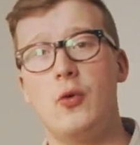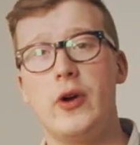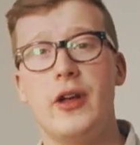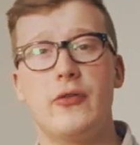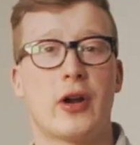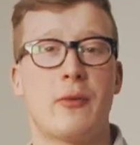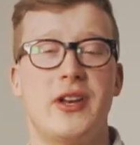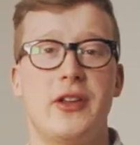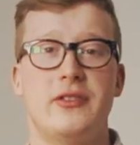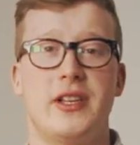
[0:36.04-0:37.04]
we
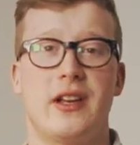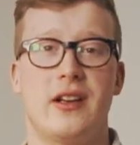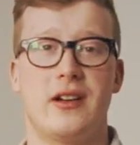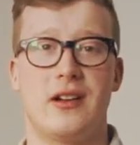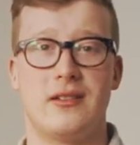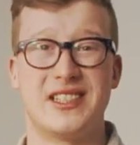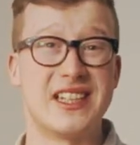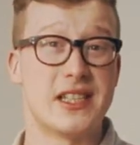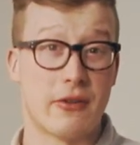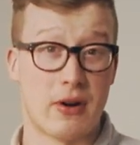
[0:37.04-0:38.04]
recommend using uh,
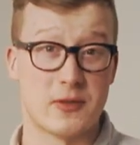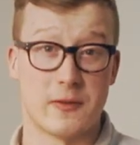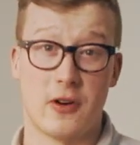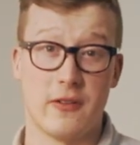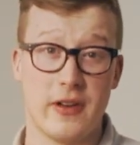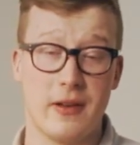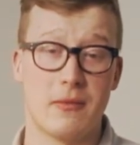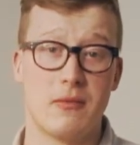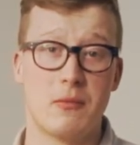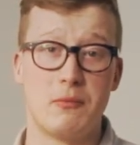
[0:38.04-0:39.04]
60 grams of coffee
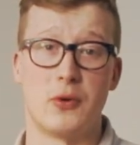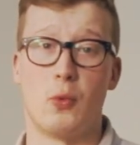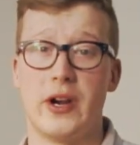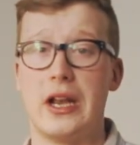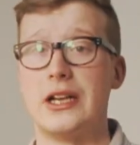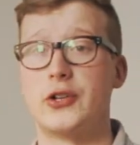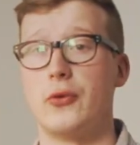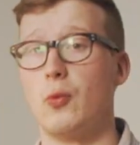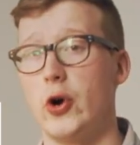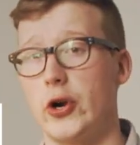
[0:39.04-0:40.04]
per one liter
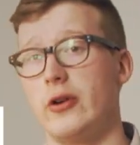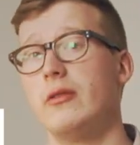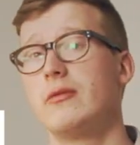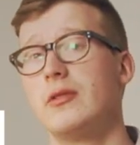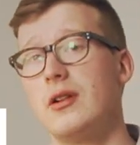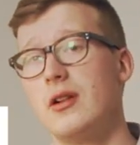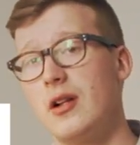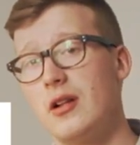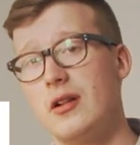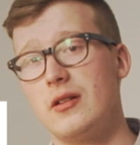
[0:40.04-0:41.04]
of water.
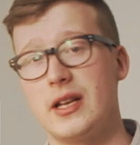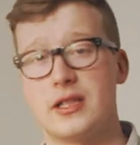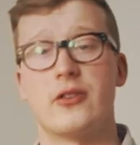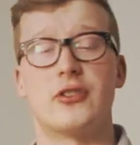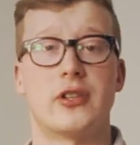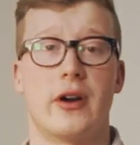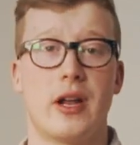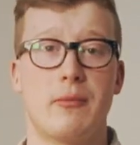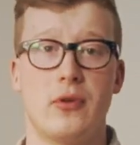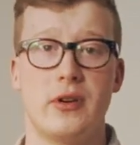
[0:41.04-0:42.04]
That's a good
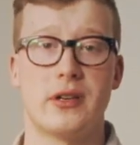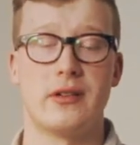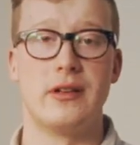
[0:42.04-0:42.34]
starting point.